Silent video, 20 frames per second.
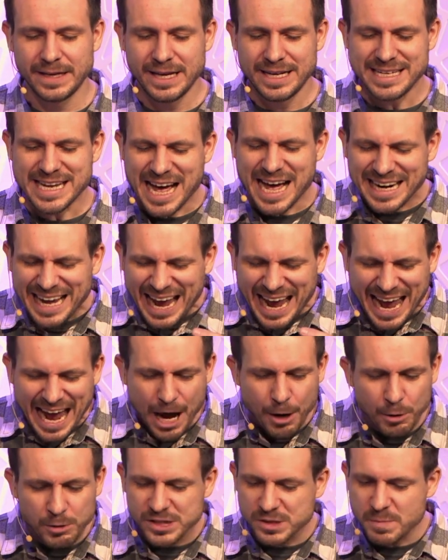Not a
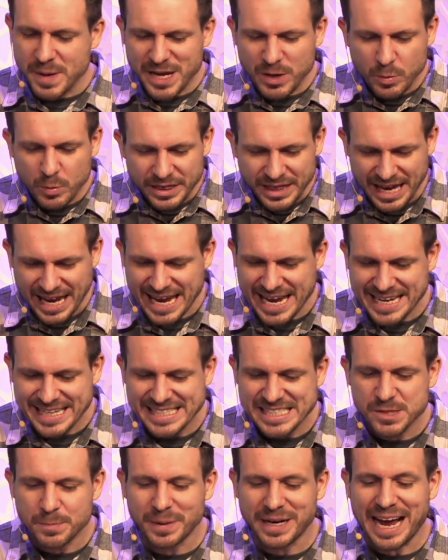house made with
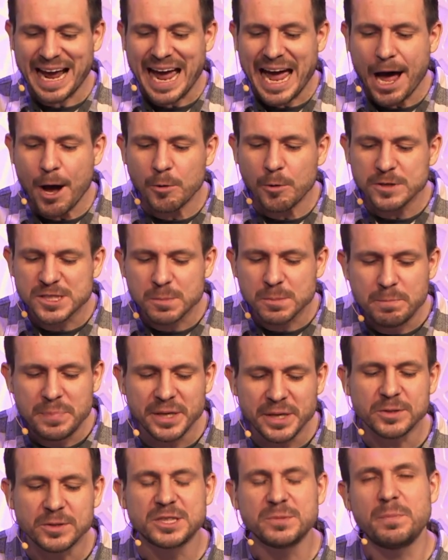hands, but a house
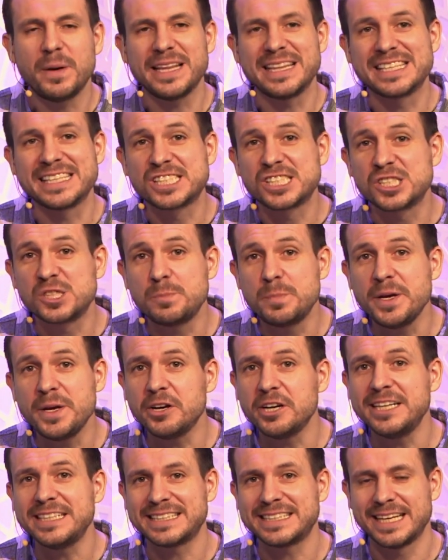built by the
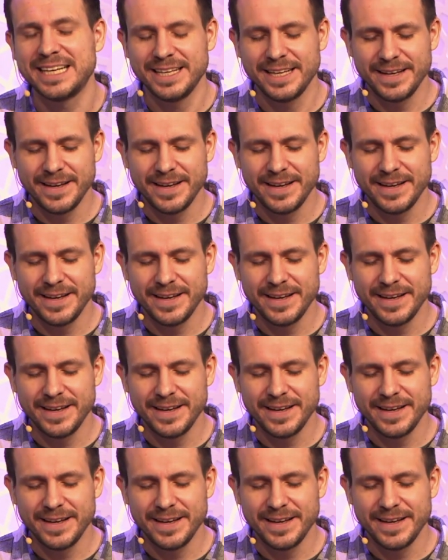Spirit